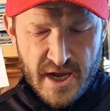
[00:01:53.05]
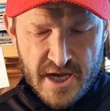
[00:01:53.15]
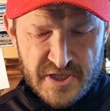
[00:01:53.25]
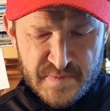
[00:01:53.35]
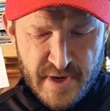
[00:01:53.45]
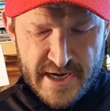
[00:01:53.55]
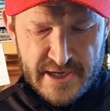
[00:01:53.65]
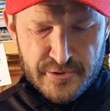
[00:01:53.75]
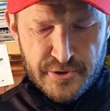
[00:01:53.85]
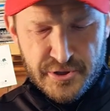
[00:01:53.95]
Spine
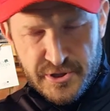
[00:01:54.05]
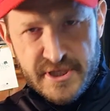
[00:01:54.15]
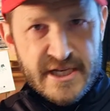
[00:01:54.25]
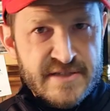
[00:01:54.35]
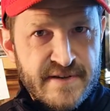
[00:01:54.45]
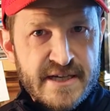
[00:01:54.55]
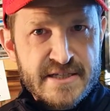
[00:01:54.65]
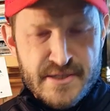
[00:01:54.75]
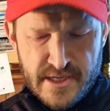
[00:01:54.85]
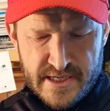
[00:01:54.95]
angle good, knees flex
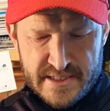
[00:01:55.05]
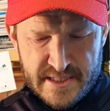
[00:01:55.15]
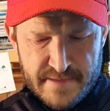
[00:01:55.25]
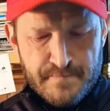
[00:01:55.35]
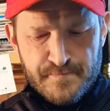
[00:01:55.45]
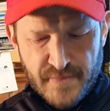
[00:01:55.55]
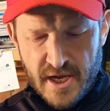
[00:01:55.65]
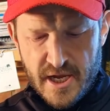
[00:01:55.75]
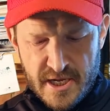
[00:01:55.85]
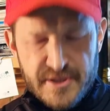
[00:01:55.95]
nicely,
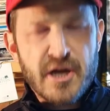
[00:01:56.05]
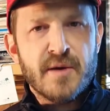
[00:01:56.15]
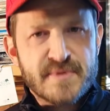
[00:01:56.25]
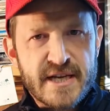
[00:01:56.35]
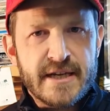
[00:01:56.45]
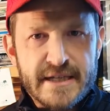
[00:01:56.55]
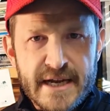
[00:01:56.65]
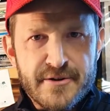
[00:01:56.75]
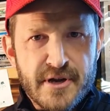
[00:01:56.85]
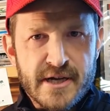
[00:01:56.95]
and the arms hanging
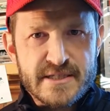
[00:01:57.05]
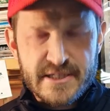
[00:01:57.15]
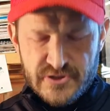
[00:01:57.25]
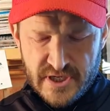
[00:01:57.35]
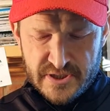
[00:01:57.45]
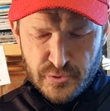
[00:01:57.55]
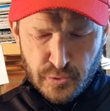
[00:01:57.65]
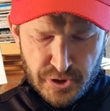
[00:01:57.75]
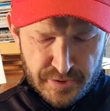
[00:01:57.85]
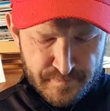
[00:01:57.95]
down nicely, so that's all
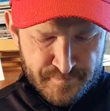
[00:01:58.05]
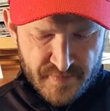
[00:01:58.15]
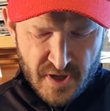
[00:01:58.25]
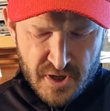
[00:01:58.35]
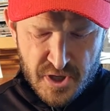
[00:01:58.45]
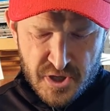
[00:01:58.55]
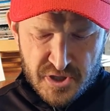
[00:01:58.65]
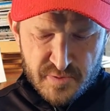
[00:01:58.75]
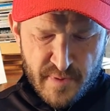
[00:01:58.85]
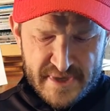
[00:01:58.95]
good.
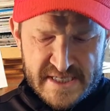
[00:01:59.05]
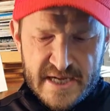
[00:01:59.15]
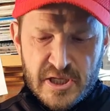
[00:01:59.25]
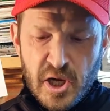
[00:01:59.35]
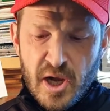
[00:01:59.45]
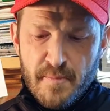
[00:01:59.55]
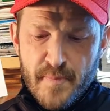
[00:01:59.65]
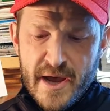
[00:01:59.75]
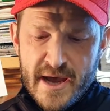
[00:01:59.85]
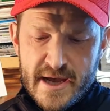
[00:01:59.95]
So when we take the club
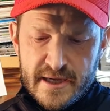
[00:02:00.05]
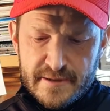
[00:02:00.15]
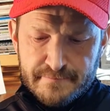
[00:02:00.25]
back,